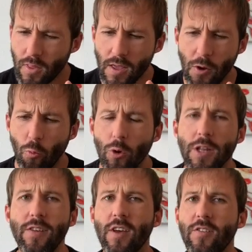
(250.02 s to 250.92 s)
it
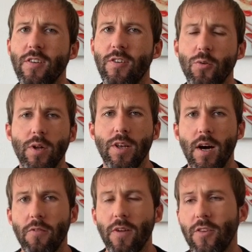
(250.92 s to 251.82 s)
really doesn't do
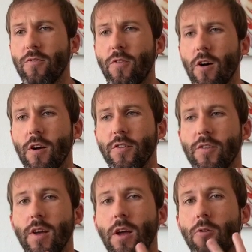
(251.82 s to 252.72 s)
enough as far
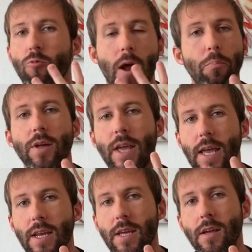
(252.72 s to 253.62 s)
as
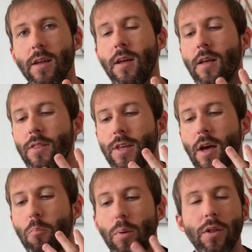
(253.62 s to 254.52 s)
replicating the
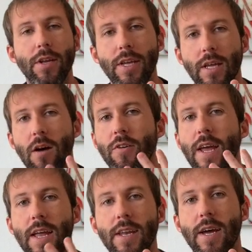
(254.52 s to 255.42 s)
ability of an
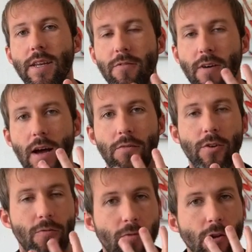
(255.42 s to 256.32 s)
N95
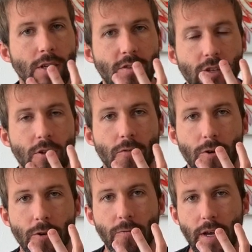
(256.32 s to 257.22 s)
to fully seal over
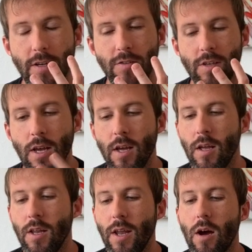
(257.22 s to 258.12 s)
your face.
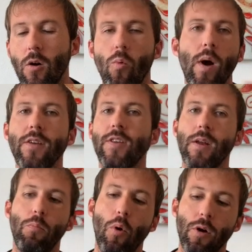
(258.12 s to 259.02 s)
Now, why is that
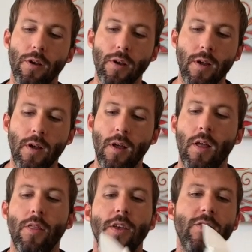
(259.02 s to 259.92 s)
important?
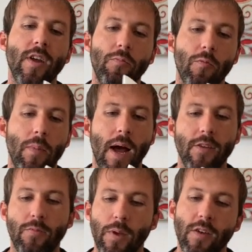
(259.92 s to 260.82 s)
This type of
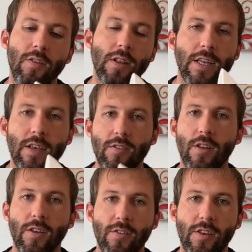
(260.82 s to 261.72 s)
mask, because it leaks
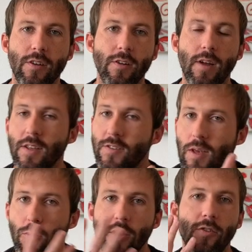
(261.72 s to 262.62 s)
on the seal, and
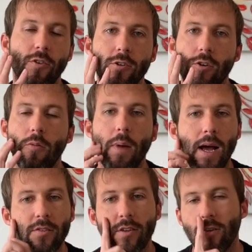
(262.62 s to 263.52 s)
same with a surgical
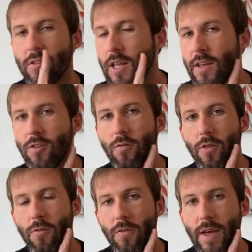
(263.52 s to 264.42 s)
mask that just lays over
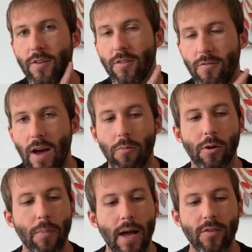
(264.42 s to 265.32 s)
the face, a
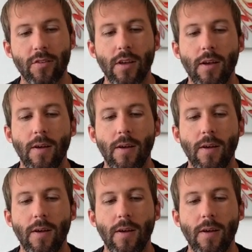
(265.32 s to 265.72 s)
fabric mask,